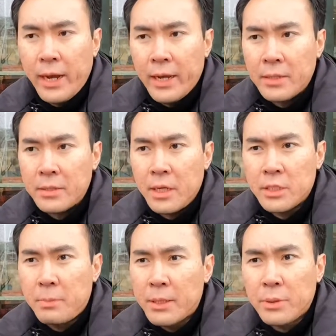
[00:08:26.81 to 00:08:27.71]
And
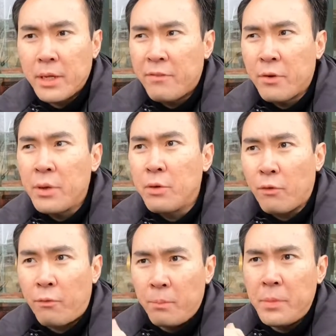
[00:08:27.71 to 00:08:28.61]
especially if you're in your
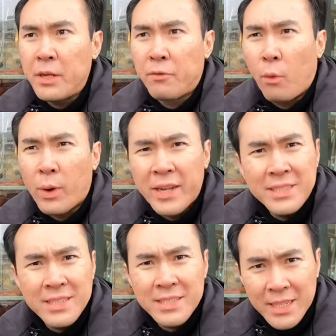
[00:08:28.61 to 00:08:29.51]
mid-40s,
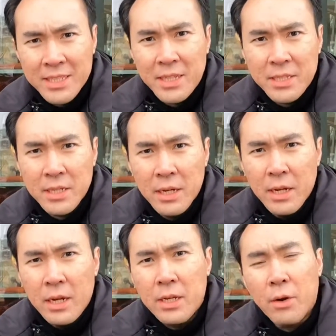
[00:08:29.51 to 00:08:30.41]
60s,
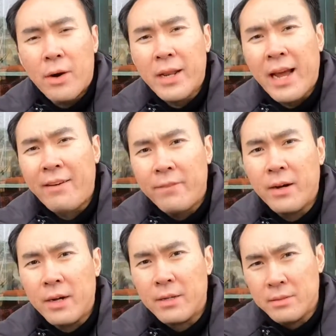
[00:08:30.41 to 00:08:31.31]
you already have
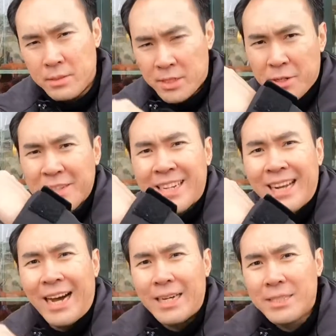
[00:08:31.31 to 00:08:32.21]
a certain
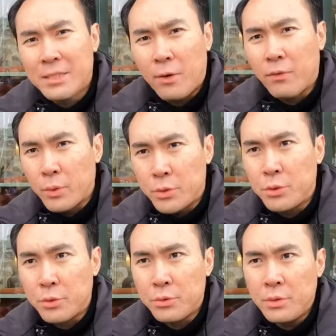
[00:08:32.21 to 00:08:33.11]
class of what you
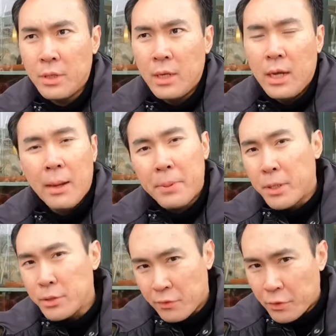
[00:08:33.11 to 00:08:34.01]
do. And
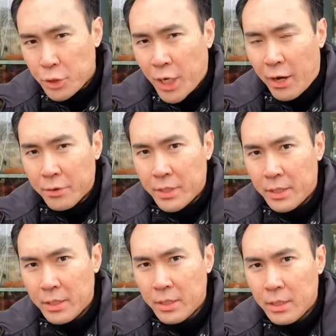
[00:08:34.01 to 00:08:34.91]
because you're a child,
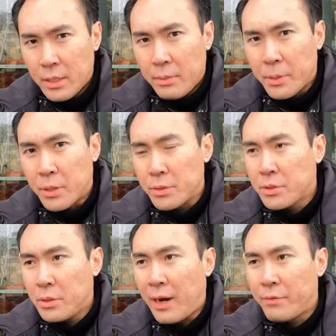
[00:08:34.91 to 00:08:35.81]
because
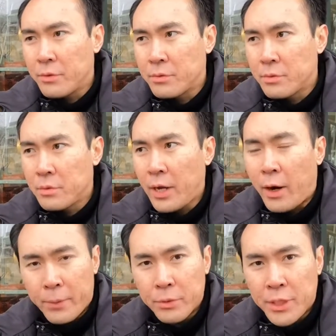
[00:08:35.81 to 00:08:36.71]
you have to
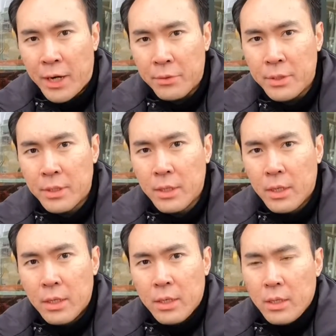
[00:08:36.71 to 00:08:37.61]
help your child
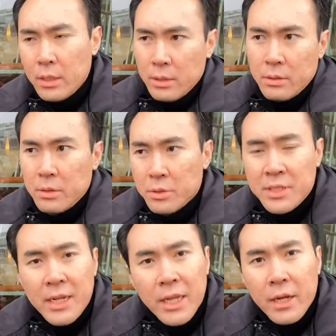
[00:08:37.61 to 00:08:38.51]
to
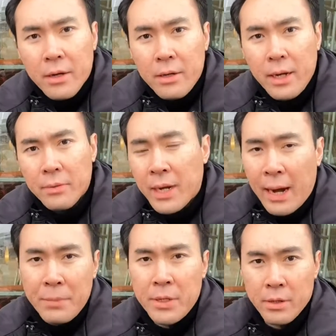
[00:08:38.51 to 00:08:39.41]
study here and
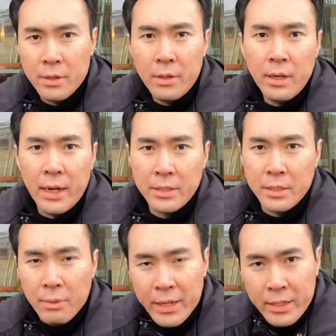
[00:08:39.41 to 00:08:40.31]
come here and
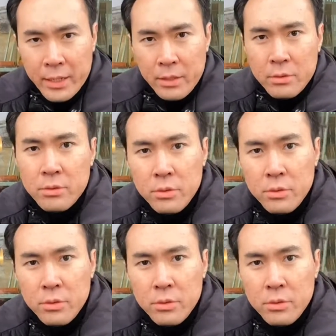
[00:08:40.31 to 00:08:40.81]
directly